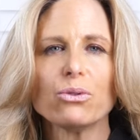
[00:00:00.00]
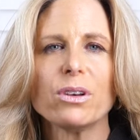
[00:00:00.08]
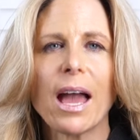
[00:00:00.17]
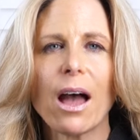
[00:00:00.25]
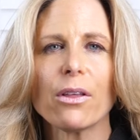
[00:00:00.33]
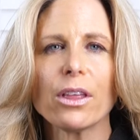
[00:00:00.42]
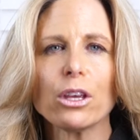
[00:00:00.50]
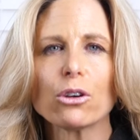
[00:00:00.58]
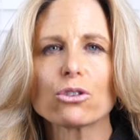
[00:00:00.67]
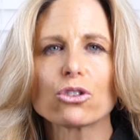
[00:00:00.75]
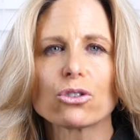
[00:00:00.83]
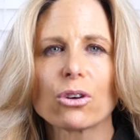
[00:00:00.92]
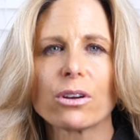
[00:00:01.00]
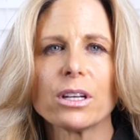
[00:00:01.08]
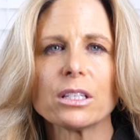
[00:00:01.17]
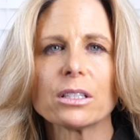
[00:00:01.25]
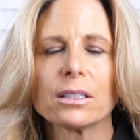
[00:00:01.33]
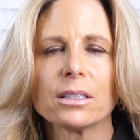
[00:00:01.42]
now that you're
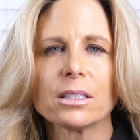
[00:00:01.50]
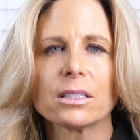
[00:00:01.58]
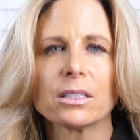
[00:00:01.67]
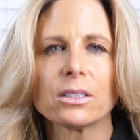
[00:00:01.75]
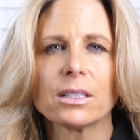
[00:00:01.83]
starting to listen